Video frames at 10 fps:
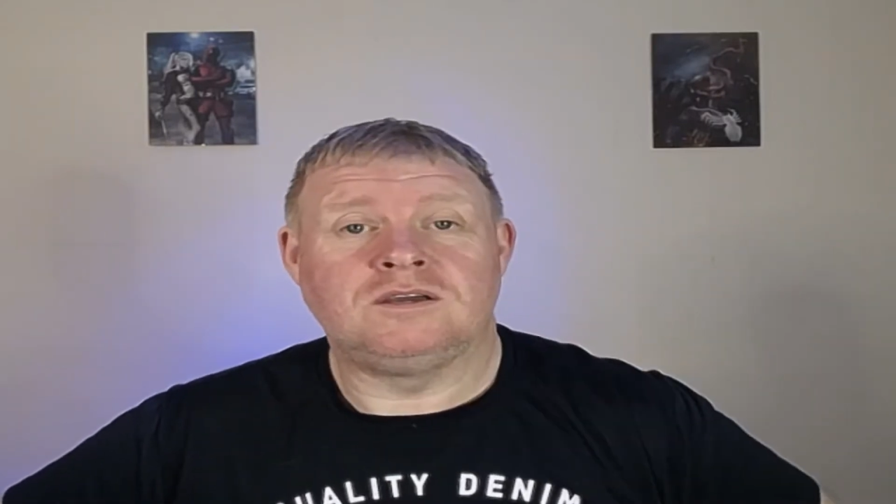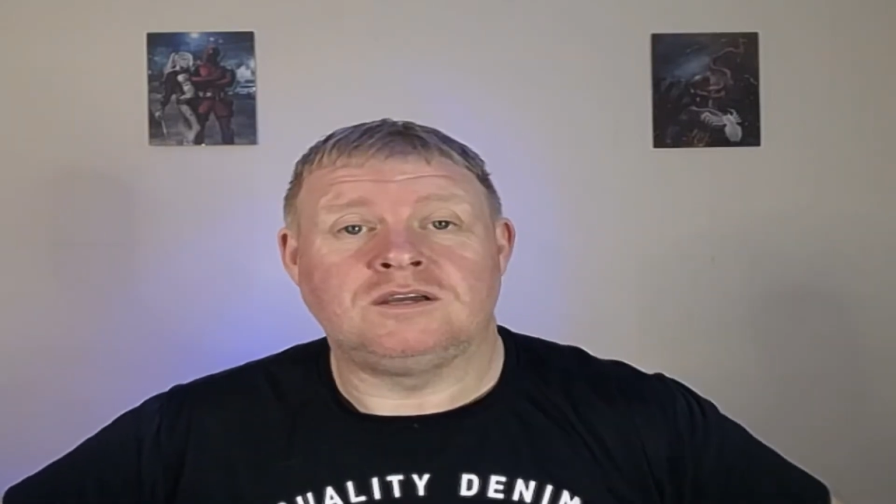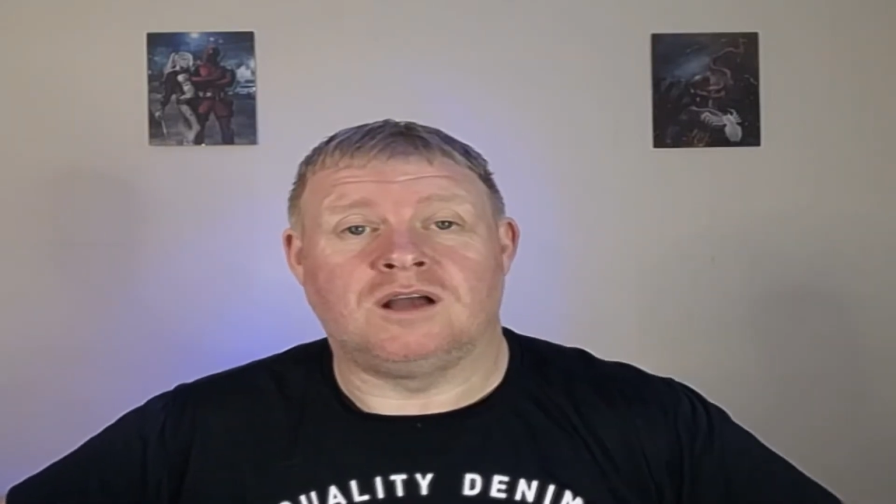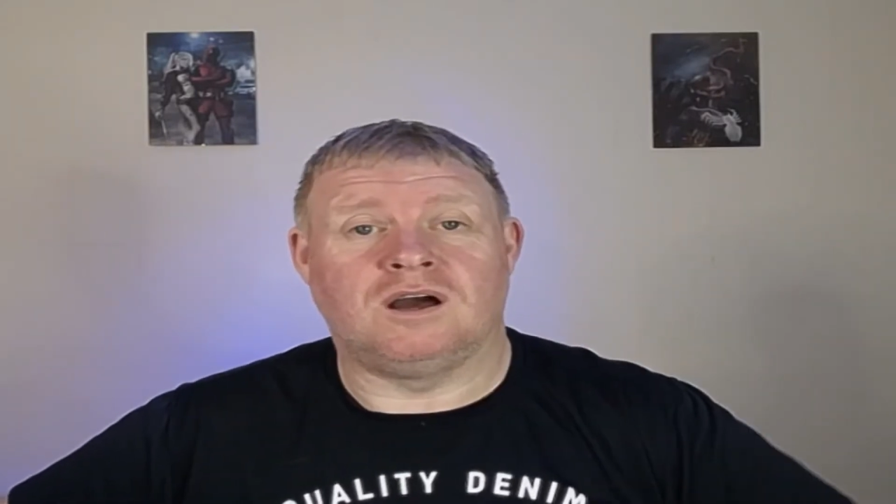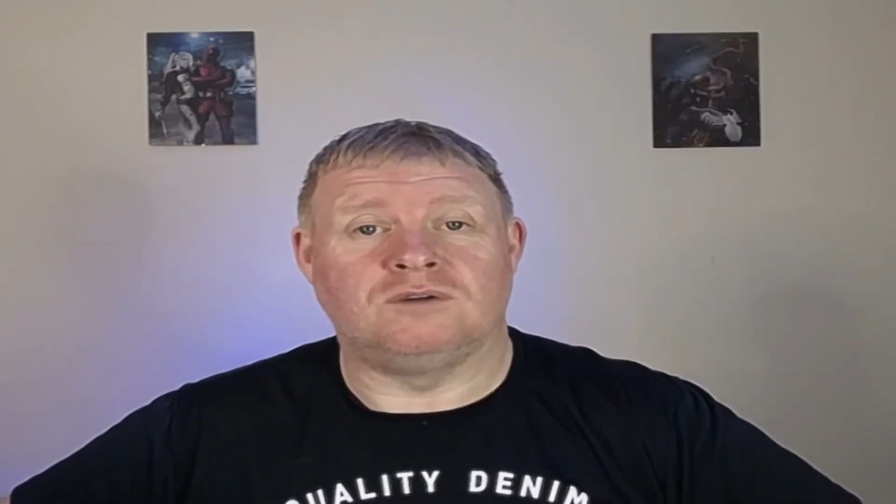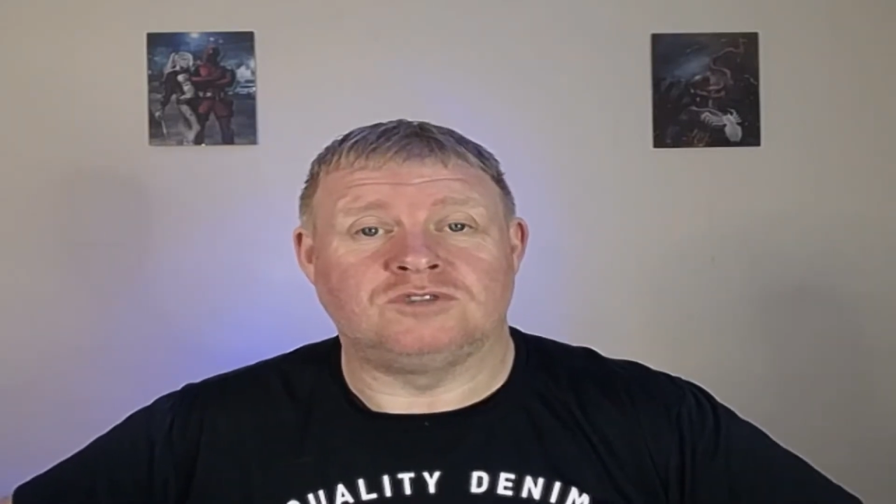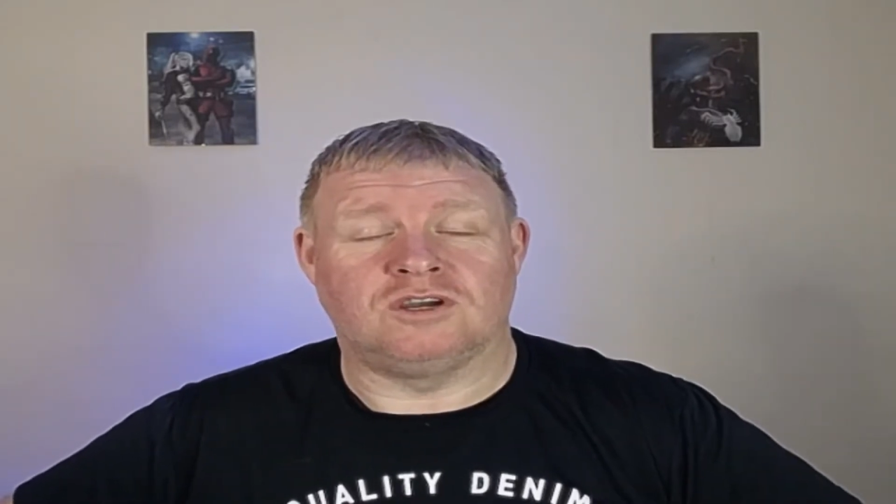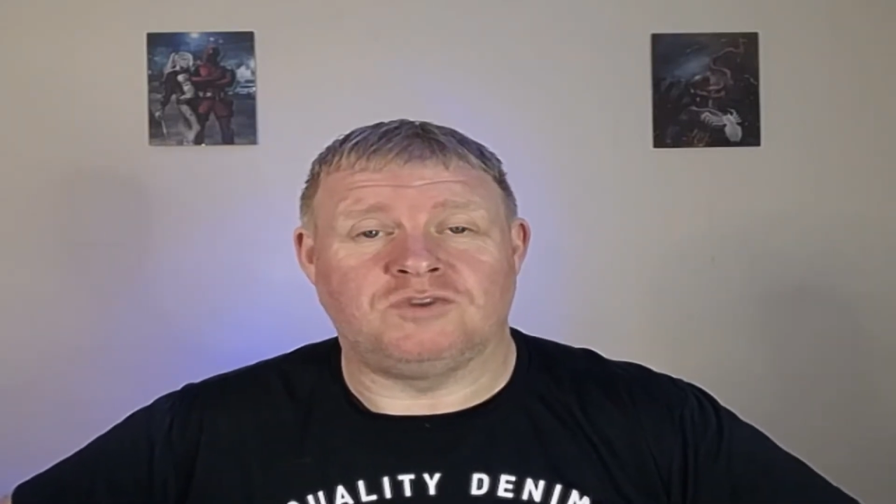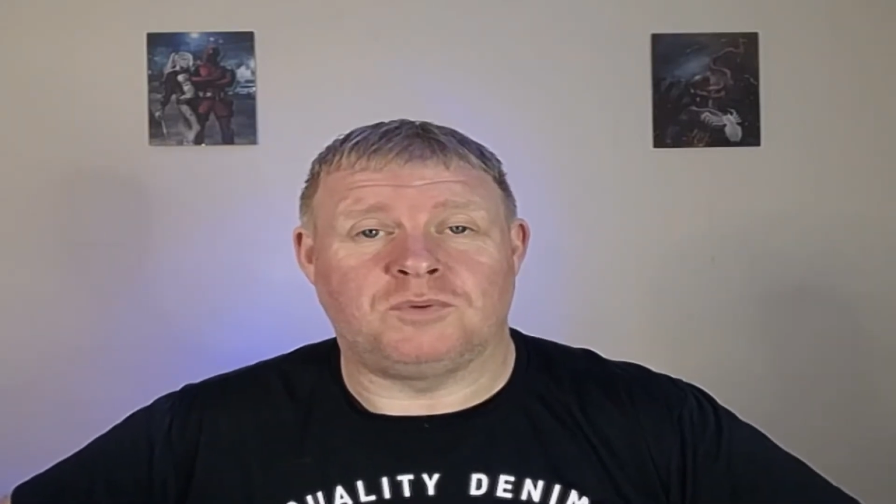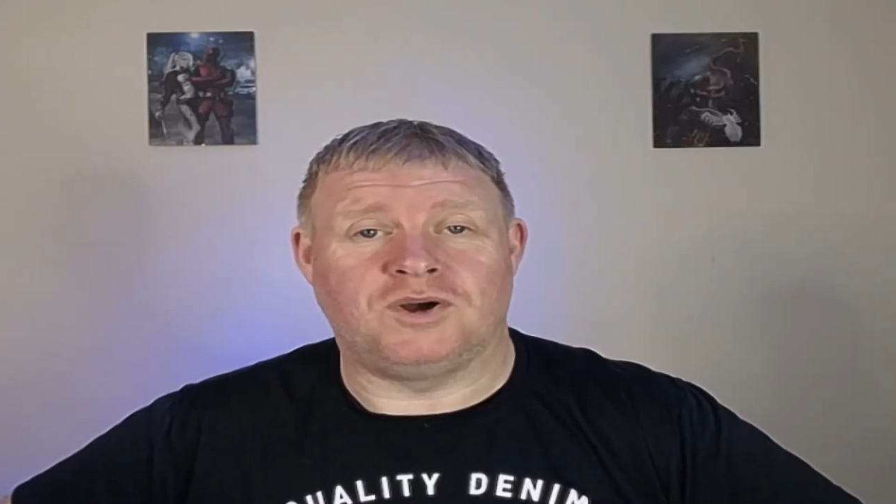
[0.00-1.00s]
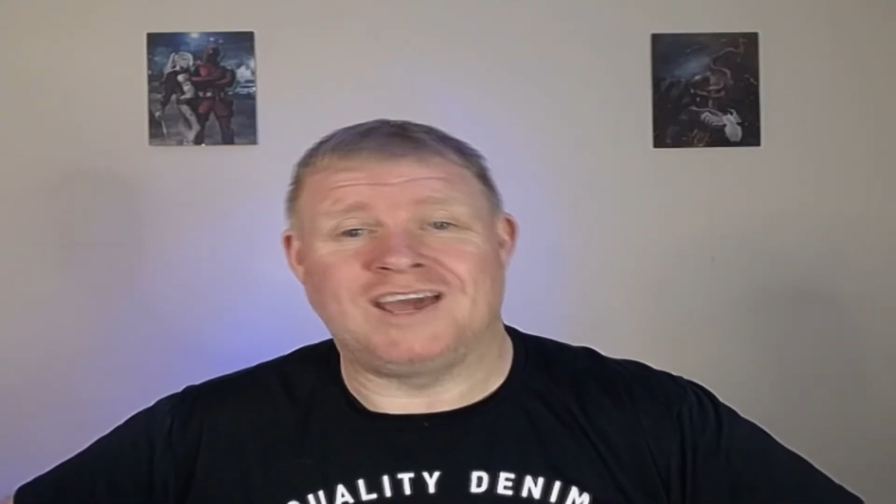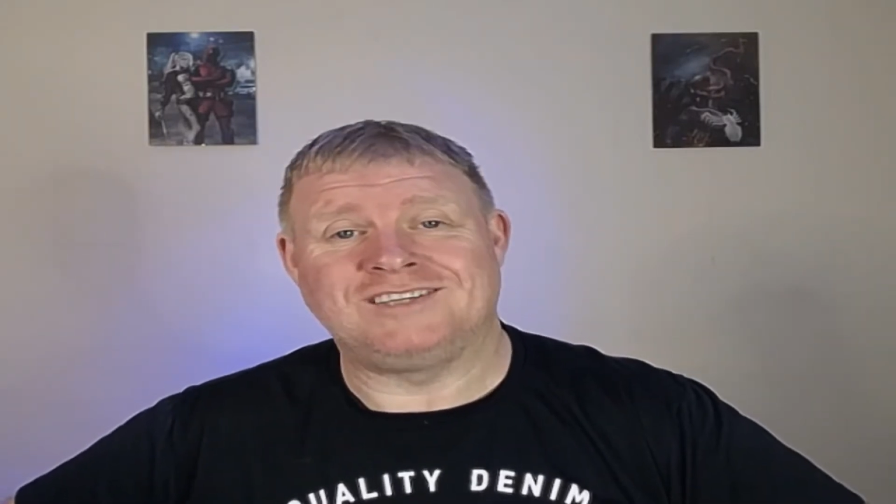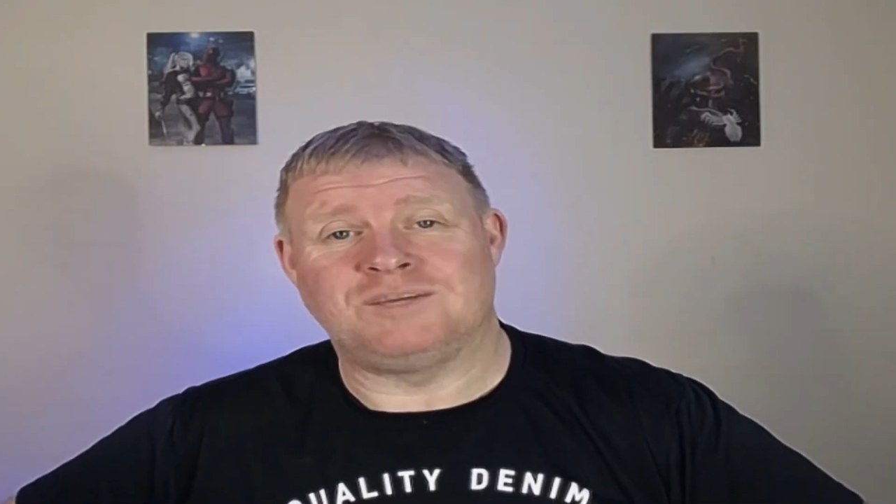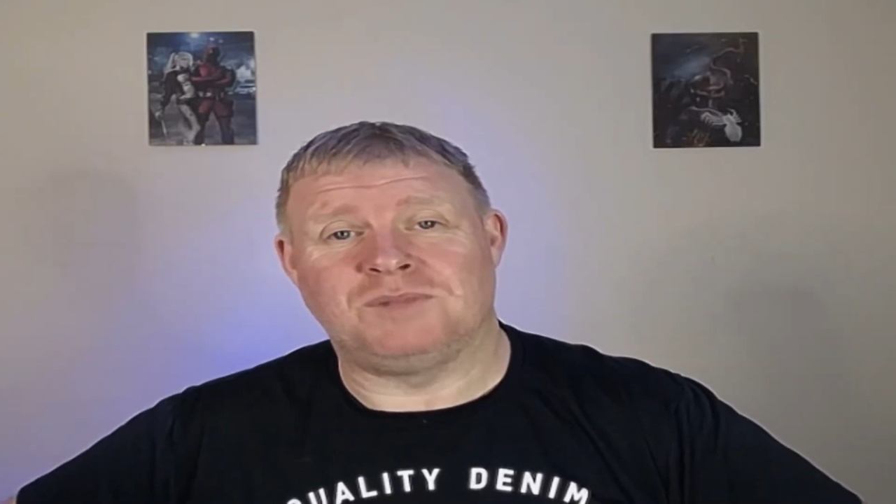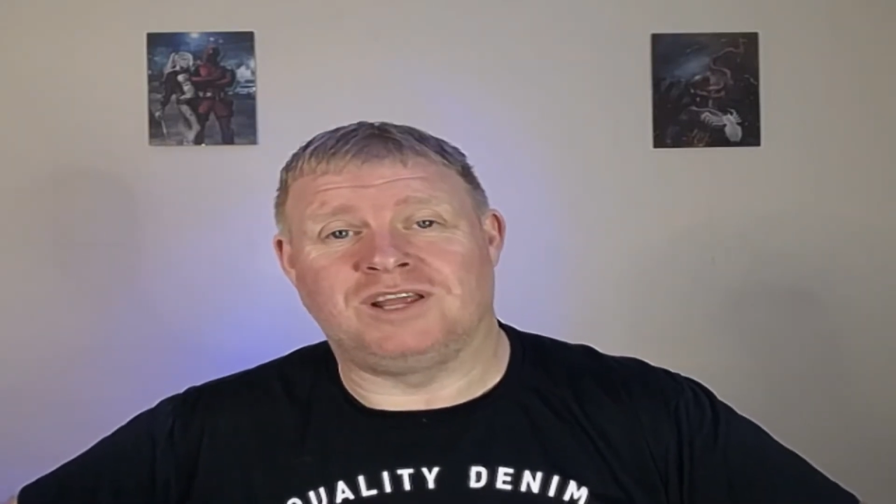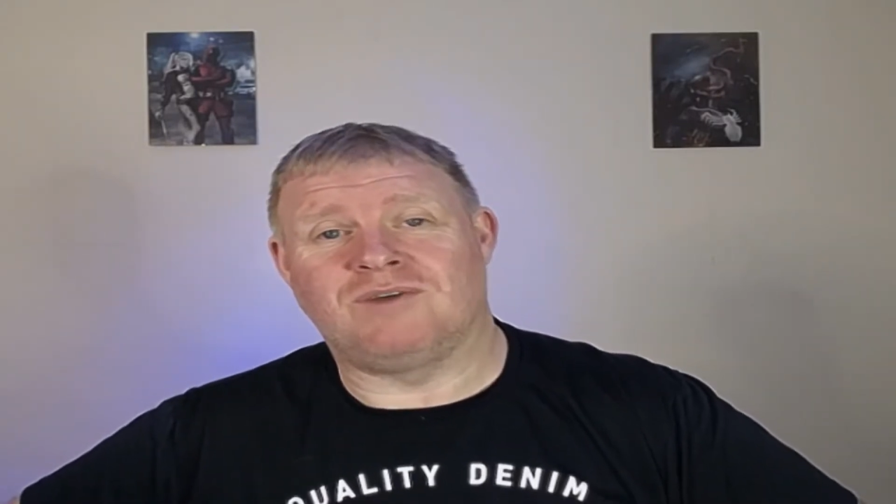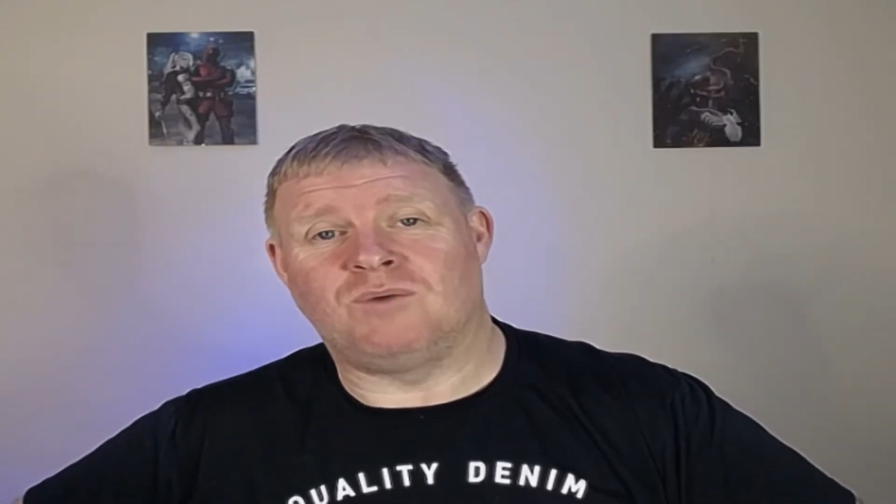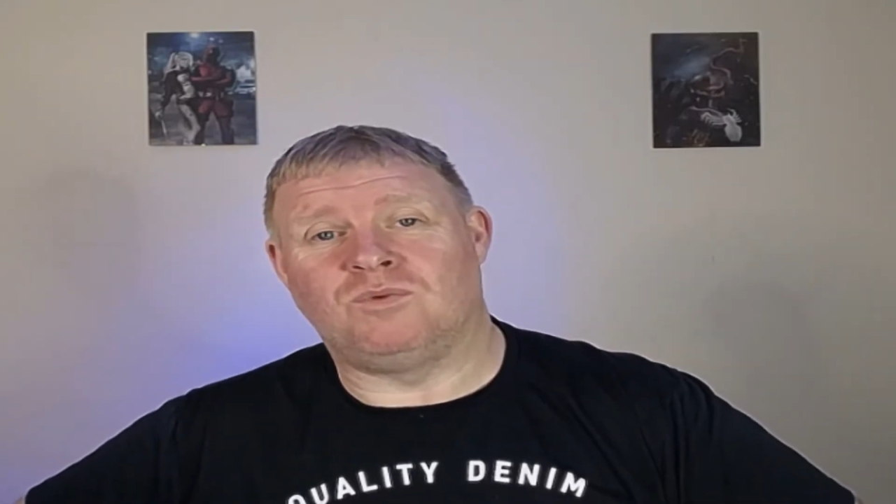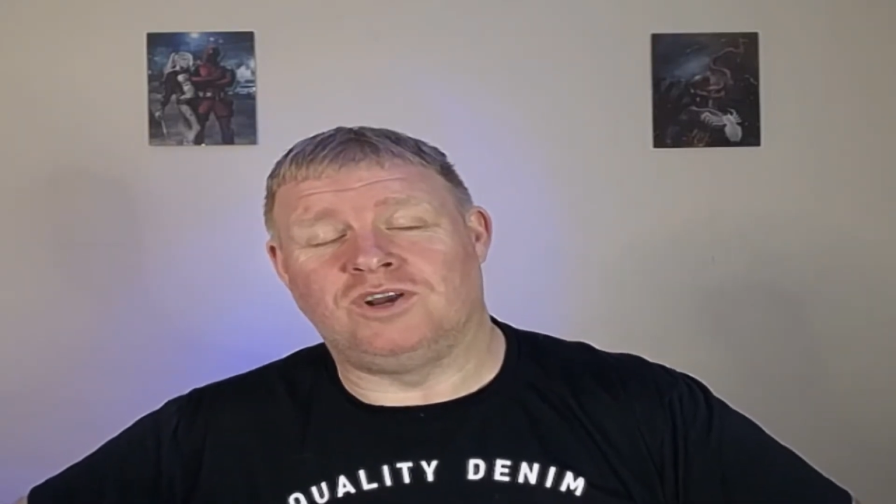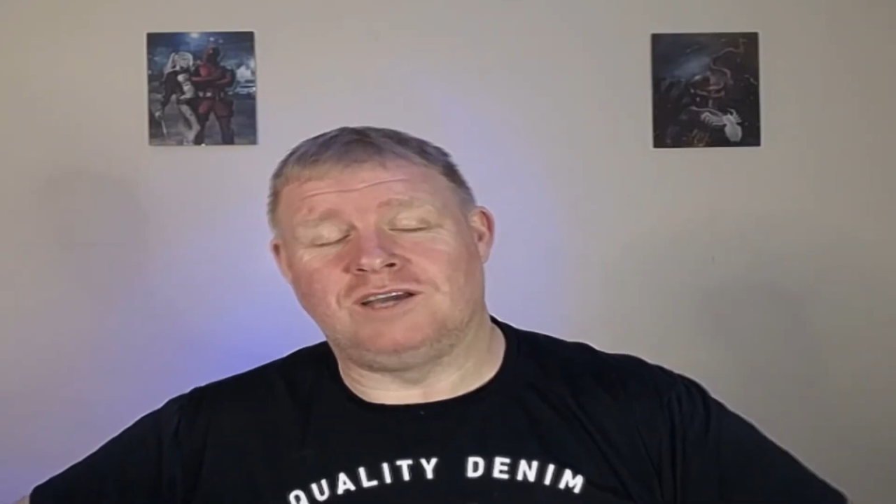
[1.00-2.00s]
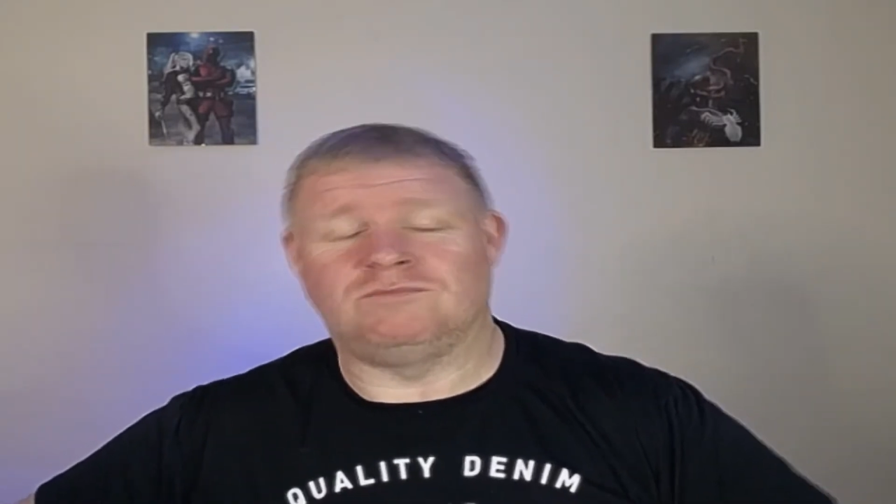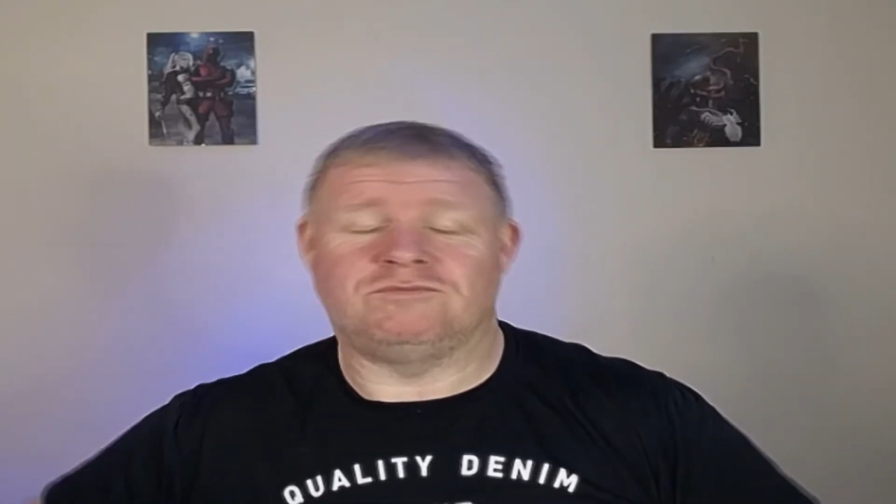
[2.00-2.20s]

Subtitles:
You know, so if you put an 18mg one in,